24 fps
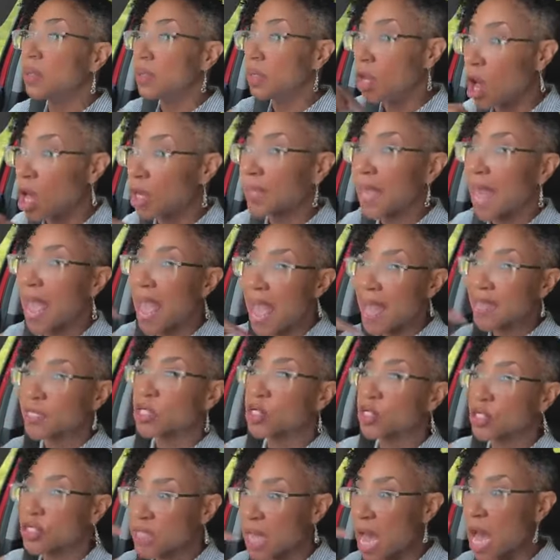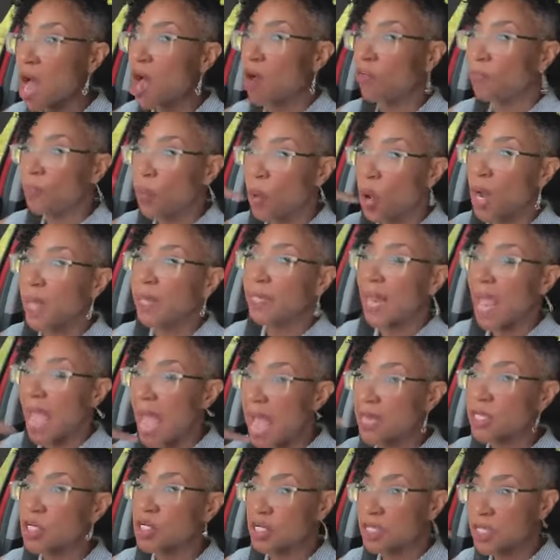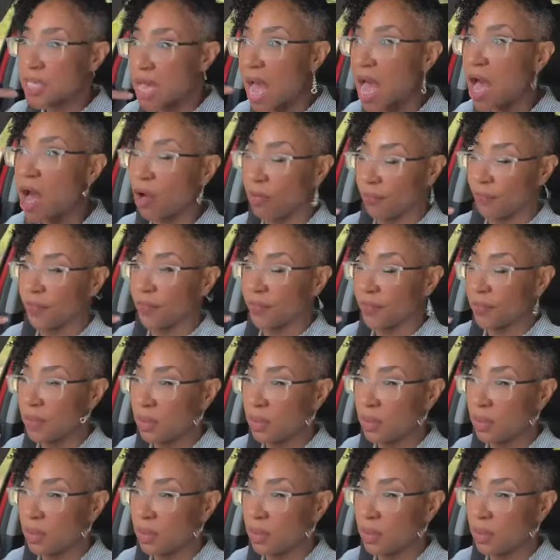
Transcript: Look at yourself, point at yourself.